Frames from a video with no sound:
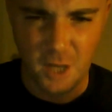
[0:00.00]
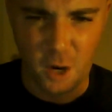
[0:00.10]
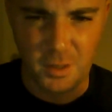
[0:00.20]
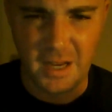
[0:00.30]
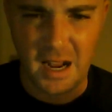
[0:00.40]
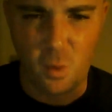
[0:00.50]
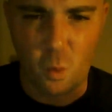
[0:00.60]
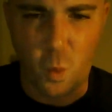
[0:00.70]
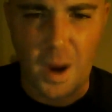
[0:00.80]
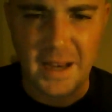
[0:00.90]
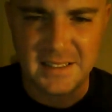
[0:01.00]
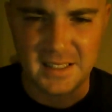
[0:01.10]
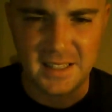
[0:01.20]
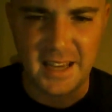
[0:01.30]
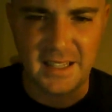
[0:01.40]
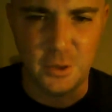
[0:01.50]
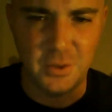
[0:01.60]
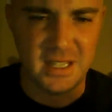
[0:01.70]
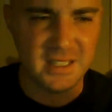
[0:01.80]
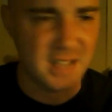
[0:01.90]
Oh, and then we got Whitest Knight,
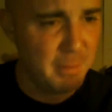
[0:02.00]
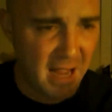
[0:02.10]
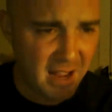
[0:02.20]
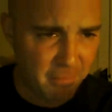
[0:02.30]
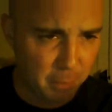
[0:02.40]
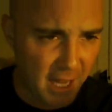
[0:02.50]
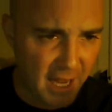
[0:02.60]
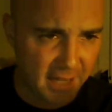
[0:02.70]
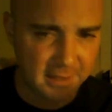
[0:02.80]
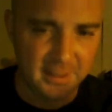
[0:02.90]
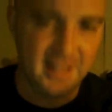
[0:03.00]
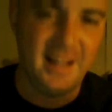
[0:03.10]
who says, I'm half black.